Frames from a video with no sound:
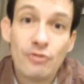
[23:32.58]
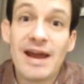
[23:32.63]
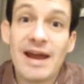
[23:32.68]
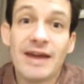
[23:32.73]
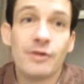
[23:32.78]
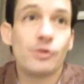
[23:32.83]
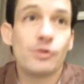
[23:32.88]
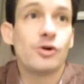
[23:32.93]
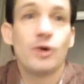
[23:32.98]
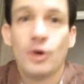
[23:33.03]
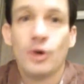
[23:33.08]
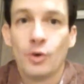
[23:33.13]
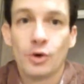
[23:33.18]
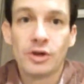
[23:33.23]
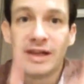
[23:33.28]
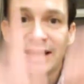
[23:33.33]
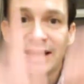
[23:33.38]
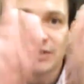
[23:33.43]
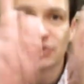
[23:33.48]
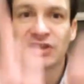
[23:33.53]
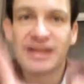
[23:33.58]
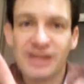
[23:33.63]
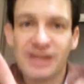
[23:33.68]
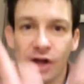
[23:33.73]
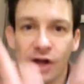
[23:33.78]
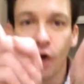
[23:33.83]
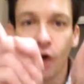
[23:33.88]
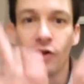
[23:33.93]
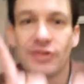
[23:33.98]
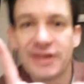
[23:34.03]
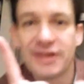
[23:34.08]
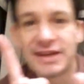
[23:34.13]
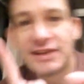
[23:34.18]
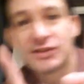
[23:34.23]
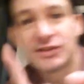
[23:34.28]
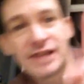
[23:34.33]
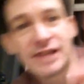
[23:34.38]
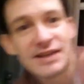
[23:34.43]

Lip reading: Right. Well, let's tell all these.